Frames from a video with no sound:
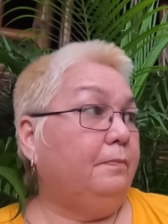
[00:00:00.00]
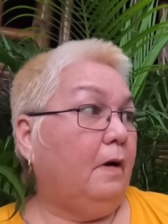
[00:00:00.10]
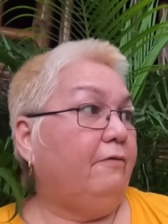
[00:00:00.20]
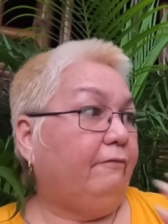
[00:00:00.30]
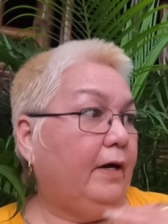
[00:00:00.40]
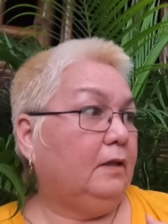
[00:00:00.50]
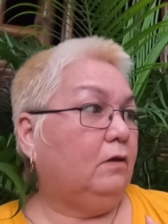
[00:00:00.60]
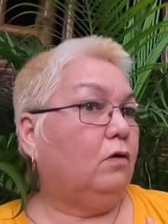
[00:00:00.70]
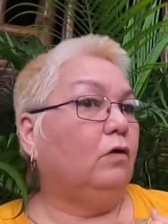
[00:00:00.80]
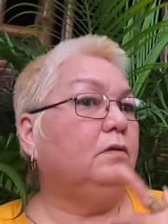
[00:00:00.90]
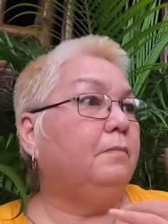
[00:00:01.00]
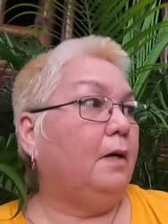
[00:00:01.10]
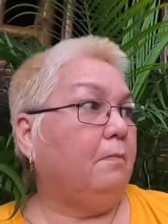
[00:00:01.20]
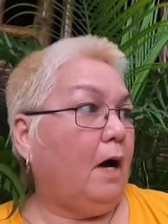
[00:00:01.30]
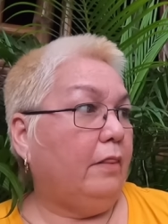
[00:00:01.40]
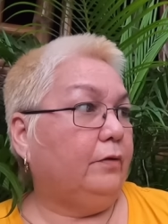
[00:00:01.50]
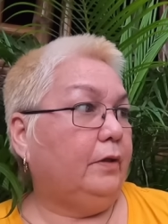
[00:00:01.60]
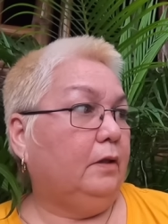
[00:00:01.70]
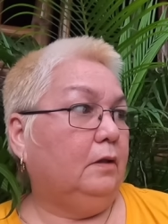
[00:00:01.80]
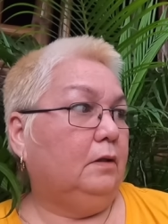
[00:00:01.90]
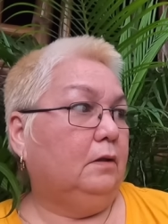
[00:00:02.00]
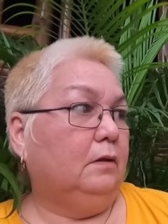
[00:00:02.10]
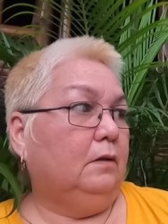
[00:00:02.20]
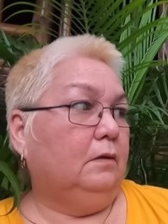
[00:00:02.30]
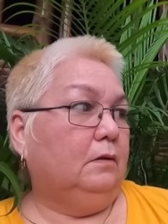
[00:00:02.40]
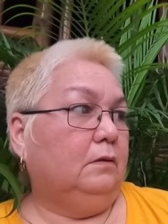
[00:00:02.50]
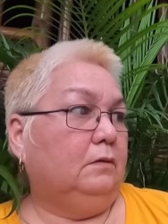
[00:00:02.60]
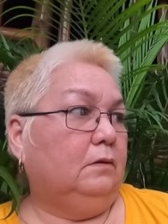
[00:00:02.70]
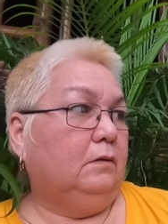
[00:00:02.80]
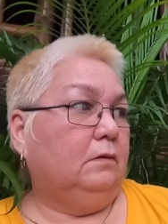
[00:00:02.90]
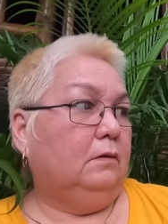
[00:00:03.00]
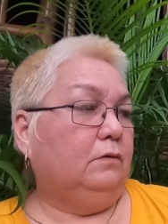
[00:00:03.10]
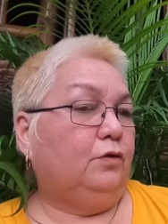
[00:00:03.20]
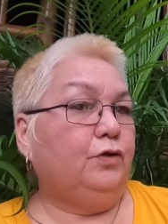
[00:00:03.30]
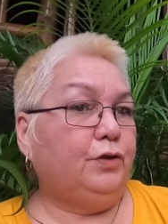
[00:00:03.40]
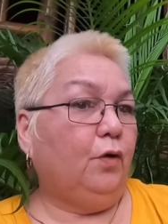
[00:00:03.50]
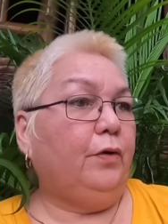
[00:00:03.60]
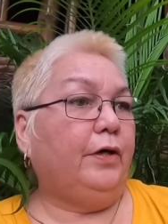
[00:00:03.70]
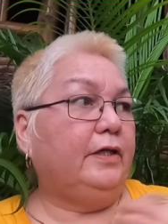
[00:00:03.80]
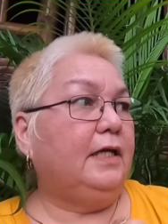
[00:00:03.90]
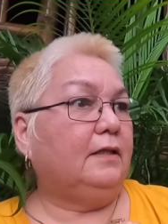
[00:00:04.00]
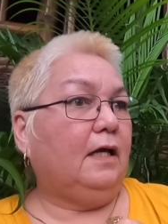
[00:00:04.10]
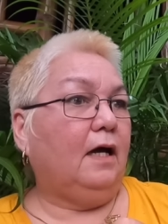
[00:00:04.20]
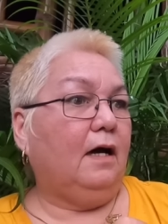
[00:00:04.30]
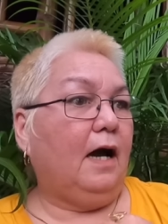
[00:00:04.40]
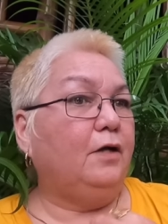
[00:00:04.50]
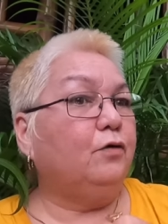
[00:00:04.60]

of my friend called mm. my mother mm. to show her that I